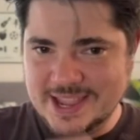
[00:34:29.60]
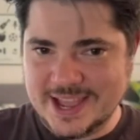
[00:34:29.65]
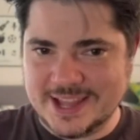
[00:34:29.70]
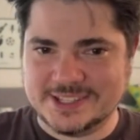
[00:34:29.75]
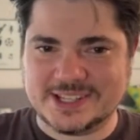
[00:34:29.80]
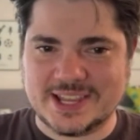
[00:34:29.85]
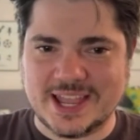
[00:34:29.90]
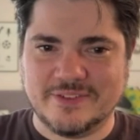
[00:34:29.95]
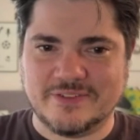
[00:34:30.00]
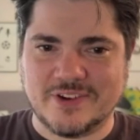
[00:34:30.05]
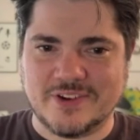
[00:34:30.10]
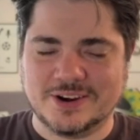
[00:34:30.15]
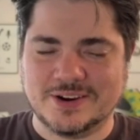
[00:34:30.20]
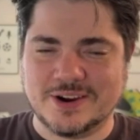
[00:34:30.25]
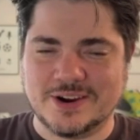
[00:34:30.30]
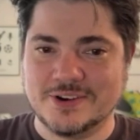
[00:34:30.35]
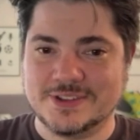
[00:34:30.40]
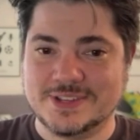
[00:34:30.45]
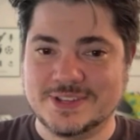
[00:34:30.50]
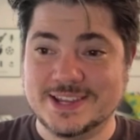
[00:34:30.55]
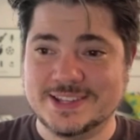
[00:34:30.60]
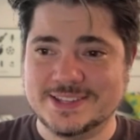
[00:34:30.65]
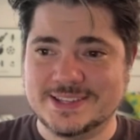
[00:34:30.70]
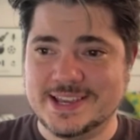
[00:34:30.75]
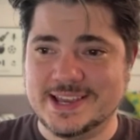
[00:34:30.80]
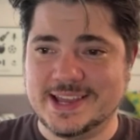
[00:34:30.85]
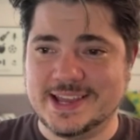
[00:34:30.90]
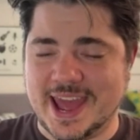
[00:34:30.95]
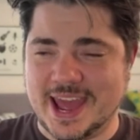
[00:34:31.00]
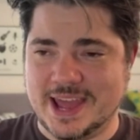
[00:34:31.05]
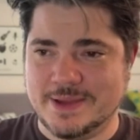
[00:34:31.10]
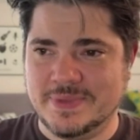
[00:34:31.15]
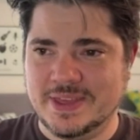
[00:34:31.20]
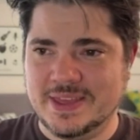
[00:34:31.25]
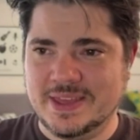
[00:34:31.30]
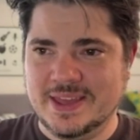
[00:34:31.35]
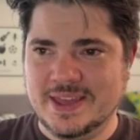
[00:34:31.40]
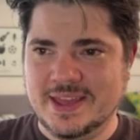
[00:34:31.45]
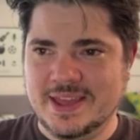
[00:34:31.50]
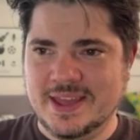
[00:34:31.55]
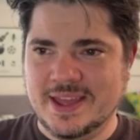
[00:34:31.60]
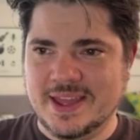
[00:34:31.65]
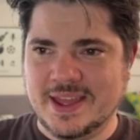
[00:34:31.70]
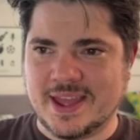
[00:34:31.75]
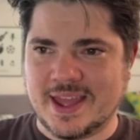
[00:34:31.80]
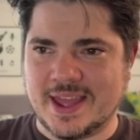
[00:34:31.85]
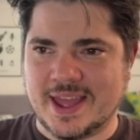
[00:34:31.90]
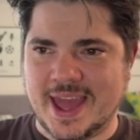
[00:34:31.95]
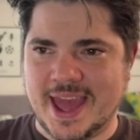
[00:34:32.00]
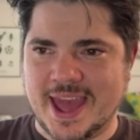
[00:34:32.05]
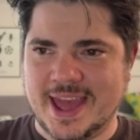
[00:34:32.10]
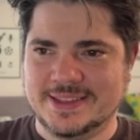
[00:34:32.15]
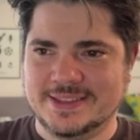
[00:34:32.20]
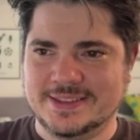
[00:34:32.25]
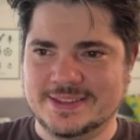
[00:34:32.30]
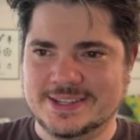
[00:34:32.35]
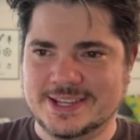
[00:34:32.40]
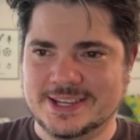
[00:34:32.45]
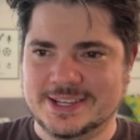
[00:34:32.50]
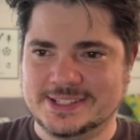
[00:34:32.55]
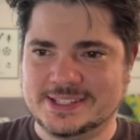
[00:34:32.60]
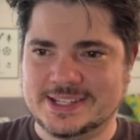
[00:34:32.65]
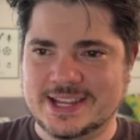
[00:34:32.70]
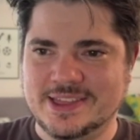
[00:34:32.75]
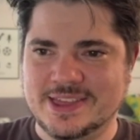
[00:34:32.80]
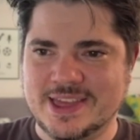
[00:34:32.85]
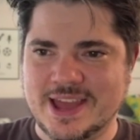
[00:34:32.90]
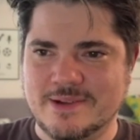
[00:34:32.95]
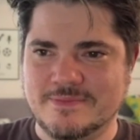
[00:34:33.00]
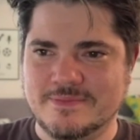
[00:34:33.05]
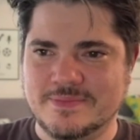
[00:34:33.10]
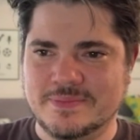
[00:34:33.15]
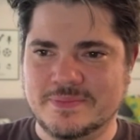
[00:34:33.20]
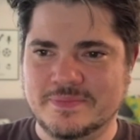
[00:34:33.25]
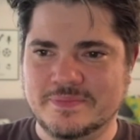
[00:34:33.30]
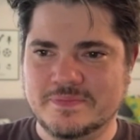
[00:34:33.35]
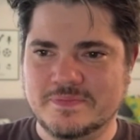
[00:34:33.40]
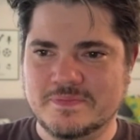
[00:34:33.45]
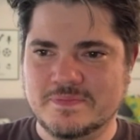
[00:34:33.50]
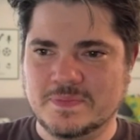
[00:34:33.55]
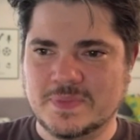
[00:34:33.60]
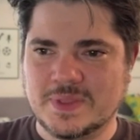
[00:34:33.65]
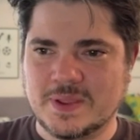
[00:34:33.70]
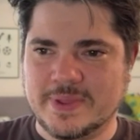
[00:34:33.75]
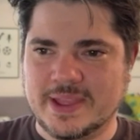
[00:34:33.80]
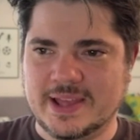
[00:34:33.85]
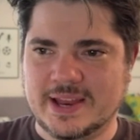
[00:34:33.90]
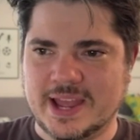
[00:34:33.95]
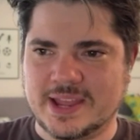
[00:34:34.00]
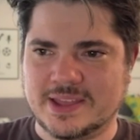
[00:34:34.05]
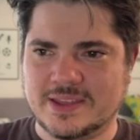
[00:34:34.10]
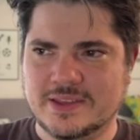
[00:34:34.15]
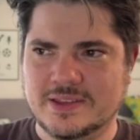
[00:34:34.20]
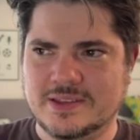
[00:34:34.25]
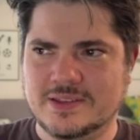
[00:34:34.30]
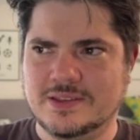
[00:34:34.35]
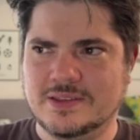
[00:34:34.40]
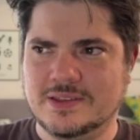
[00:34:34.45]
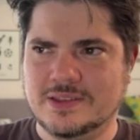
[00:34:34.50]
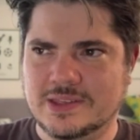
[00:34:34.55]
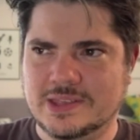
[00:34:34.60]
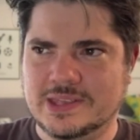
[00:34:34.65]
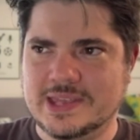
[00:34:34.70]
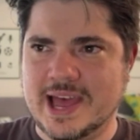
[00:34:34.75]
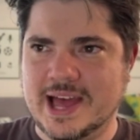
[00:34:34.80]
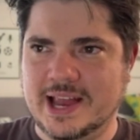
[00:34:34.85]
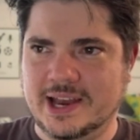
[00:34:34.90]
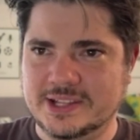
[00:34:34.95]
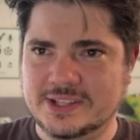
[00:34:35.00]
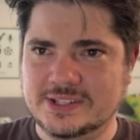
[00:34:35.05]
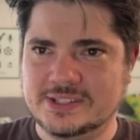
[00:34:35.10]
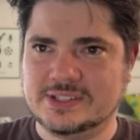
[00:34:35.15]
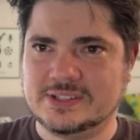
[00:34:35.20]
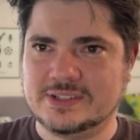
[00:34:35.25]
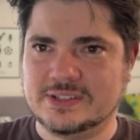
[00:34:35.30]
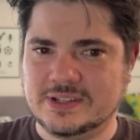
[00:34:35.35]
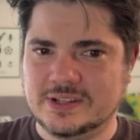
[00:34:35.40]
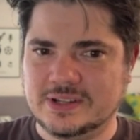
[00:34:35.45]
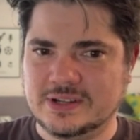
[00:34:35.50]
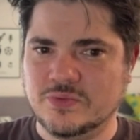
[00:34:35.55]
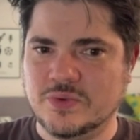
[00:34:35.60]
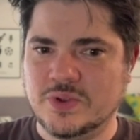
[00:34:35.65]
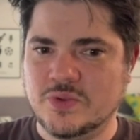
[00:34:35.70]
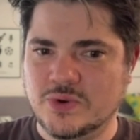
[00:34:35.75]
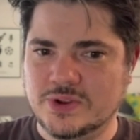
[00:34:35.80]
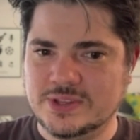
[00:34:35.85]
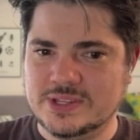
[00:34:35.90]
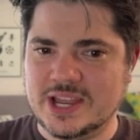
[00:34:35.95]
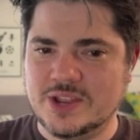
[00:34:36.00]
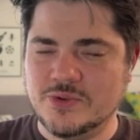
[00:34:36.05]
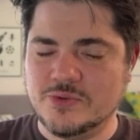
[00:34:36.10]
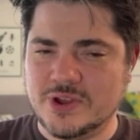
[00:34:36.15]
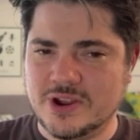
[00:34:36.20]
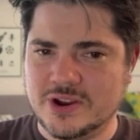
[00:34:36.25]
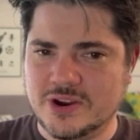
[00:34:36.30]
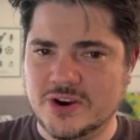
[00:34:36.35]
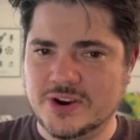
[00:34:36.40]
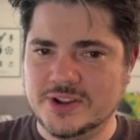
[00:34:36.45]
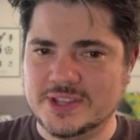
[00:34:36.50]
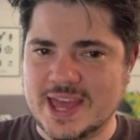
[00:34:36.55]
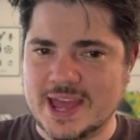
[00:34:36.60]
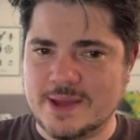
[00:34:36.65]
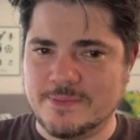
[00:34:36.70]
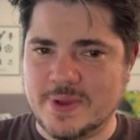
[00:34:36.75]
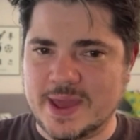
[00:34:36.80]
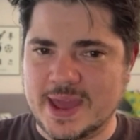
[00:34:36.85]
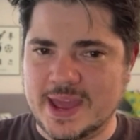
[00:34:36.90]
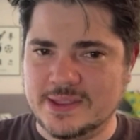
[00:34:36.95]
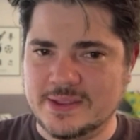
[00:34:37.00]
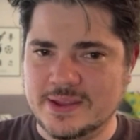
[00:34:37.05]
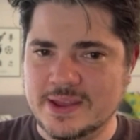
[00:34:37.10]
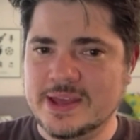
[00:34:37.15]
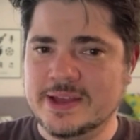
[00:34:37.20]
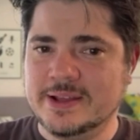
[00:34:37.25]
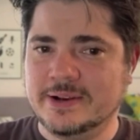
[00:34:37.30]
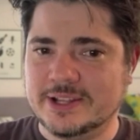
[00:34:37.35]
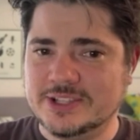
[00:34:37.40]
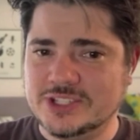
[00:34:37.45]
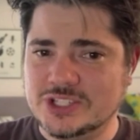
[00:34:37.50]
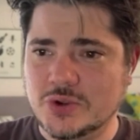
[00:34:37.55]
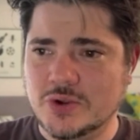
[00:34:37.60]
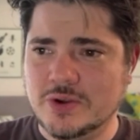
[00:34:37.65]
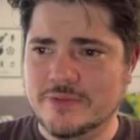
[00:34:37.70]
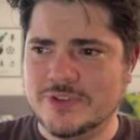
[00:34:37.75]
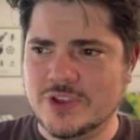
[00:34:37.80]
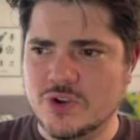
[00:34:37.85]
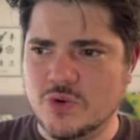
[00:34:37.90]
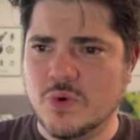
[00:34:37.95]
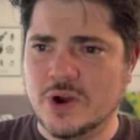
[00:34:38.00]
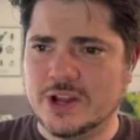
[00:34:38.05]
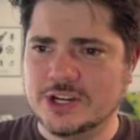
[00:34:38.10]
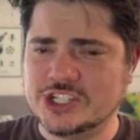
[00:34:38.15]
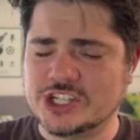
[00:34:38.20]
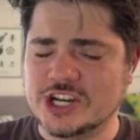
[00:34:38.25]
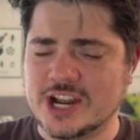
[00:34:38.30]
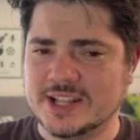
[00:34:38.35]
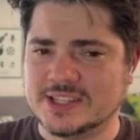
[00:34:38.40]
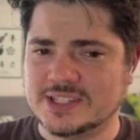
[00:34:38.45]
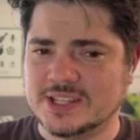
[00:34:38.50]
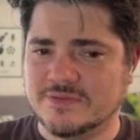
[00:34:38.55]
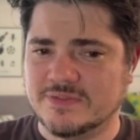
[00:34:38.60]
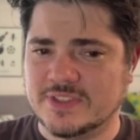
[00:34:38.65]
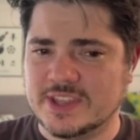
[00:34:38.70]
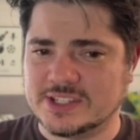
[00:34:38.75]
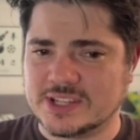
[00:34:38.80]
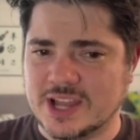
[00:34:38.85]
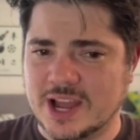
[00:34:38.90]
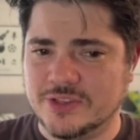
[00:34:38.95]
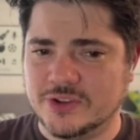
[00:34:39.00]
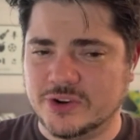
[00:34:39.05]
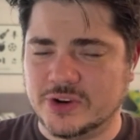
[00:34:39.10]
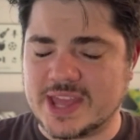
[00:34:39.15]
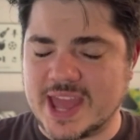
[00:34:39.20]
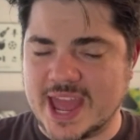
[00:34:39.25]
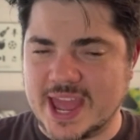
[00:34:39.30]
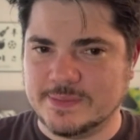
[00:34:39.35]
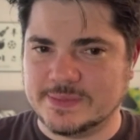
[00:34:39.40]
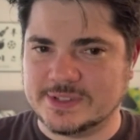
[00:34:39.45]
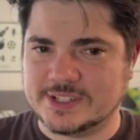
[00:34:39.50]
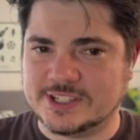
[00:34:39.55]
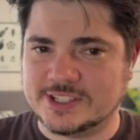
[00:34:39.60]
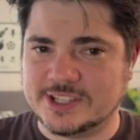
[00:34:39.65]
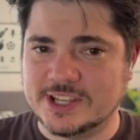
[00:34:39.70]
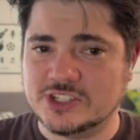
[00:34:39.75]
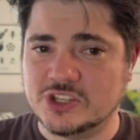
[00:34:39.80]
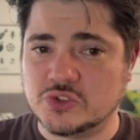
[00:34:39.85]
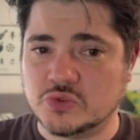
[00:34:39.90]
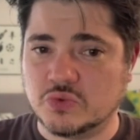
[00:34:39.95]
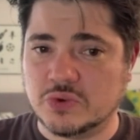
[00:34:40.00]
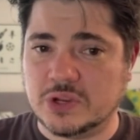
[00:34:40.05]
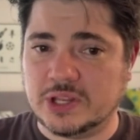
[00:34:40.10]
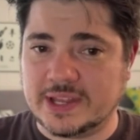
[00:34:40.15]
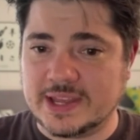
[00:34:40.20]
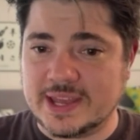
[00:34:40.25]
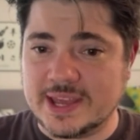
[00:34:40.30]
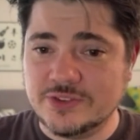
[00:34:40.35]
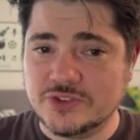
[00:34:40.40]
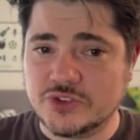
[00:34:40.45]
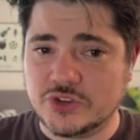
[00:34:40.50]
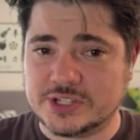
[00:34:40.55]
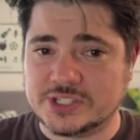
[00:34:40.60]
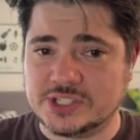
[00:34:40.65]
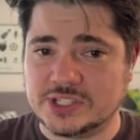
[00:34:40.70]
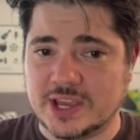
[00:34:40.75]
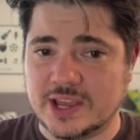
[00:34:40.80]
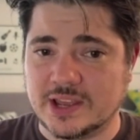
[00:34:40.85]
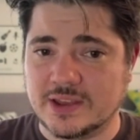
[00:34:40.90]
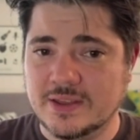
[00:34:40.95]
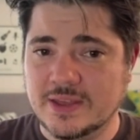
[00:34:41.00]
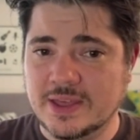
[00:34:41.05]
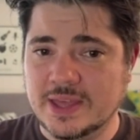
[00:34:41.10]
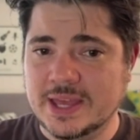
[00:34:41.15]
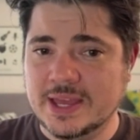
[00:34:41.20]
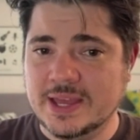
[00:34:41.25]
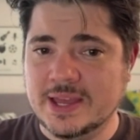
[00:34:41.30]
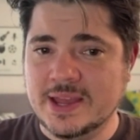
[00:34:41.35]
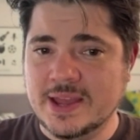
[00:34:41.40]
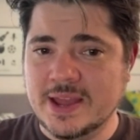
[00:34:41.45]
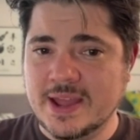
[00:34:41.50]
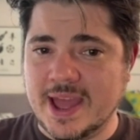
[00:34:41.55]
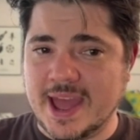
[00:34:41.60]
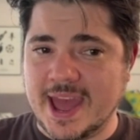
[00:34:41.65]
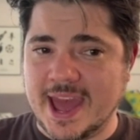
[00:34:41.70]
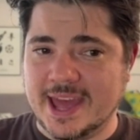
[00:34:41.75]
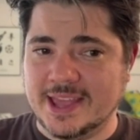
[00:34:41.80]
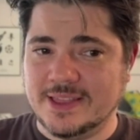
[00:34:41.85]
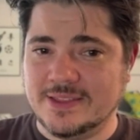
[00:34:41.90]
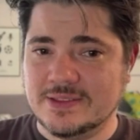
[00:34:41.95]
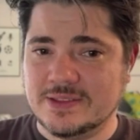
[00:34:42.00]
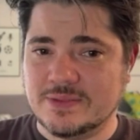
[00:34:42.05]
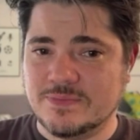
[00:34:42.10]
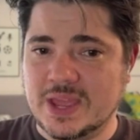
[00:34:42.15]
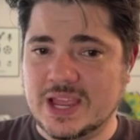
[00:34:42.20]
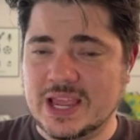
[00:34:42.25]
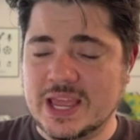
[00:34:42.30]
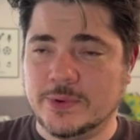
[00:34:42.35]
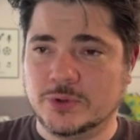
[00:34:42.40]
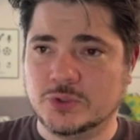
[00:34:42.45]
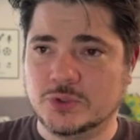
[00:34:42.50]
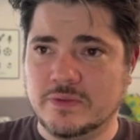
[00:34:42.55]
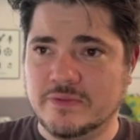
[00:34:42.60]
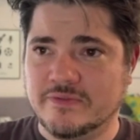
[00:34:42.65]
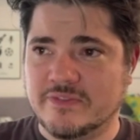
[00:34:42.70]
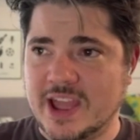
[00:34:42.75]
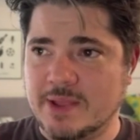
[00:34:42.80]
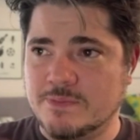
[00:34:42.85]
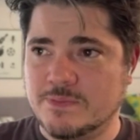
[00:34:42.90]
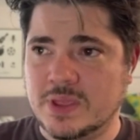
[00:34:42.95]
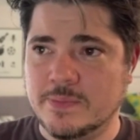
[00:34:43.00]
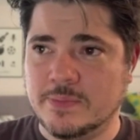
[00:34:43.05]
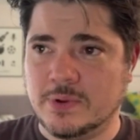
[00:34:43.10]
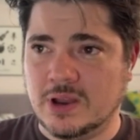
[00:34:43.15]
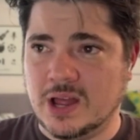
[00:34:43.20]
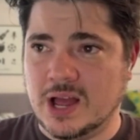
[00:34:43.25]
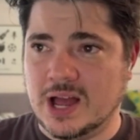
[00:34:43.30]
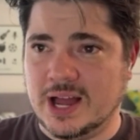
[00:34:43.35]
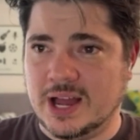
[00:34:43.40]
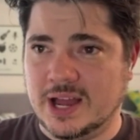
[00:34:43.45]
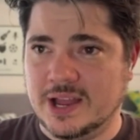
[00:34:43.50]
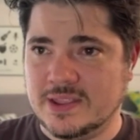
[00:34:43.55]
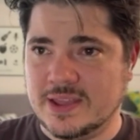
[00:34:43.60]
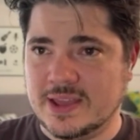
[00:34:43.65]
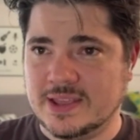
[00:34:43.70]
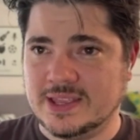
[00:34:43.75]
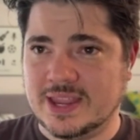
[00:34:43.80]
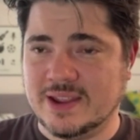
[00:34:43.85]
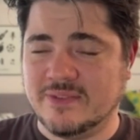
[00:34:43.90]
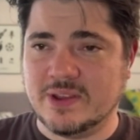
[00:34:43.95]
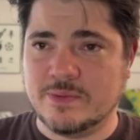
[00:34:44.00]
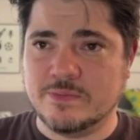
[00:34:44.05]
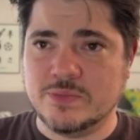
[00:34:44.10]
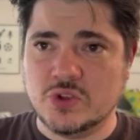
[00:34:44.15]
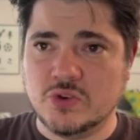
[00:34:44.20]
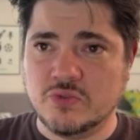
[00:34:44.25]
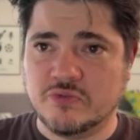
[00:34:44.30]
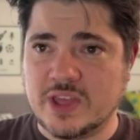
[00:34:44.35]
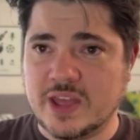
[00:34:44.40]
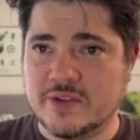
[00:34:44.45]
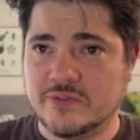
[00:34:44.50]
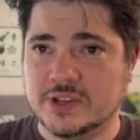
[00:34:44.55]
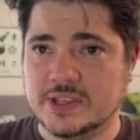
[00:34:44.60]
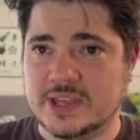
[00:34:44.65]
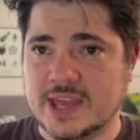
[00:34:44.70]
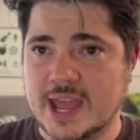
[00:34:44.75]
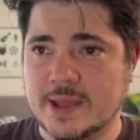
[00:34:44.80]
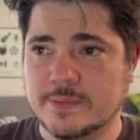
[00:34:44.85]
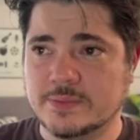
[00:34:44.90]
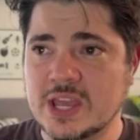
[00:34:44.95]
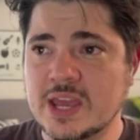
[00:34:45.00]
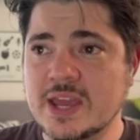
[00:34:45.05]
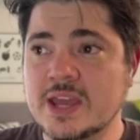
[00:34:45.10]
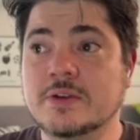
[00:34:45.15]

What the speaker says: instead of our D&D game, and to see them be like, "Yeah, let's when we're done with our current campaign, let's do a few one shots of these other games because this is really interesting." and being able to invite people on and give them new favorite games,